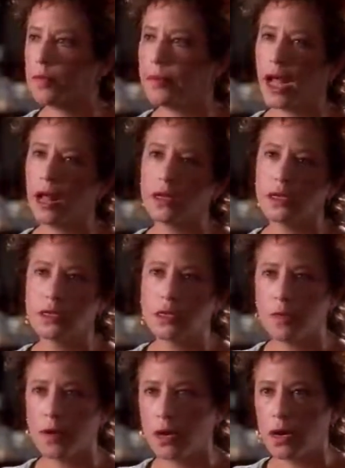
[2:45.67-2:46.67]
ballads that
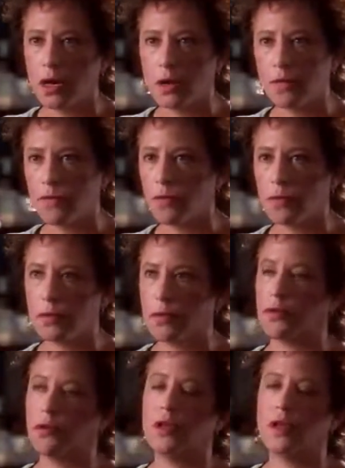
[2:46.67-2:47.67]
went on for
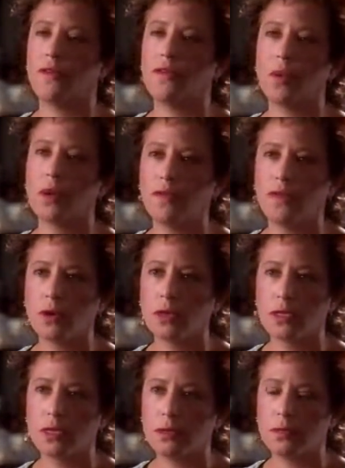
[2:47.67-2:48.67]
30 and 40
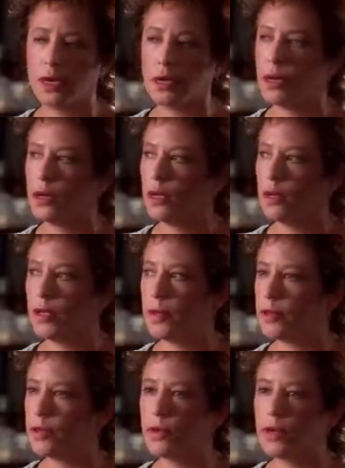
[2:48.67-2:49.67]
verses about people
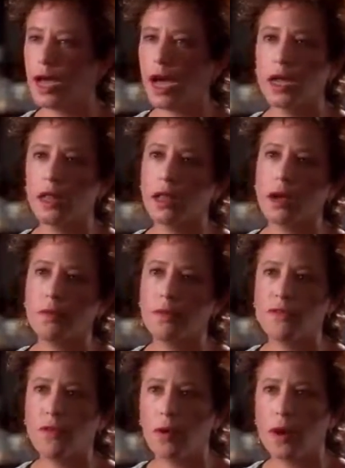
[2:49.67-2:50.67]
who had died long
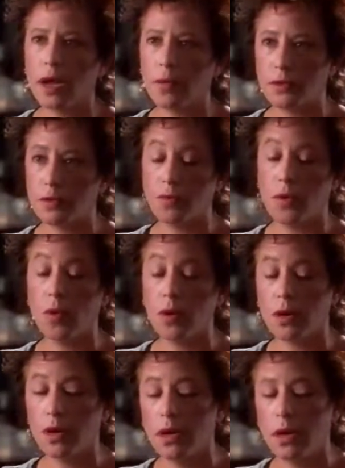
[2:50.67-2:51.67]
before I was
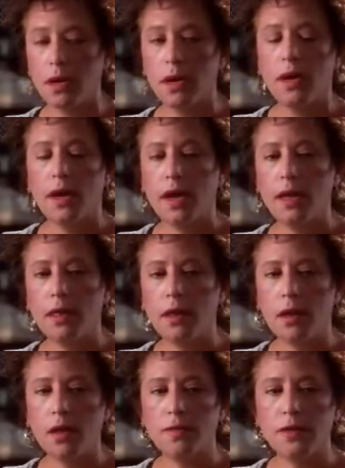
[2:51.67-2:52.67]
born. And then
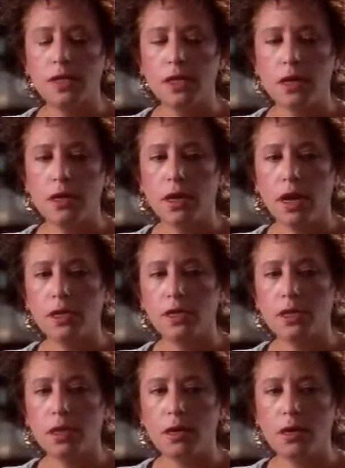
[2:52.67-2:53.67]
all of a sudden, I
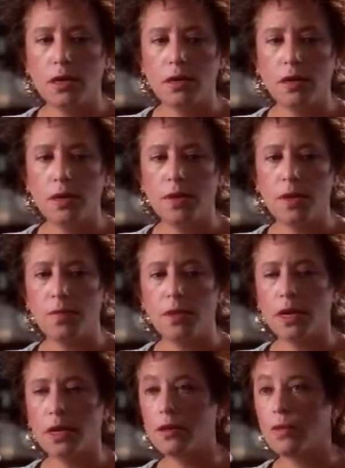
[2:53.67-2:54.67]
started hearing people
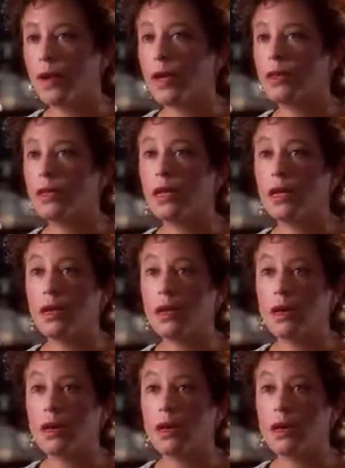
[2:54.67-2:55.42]
like Loretta Lynn.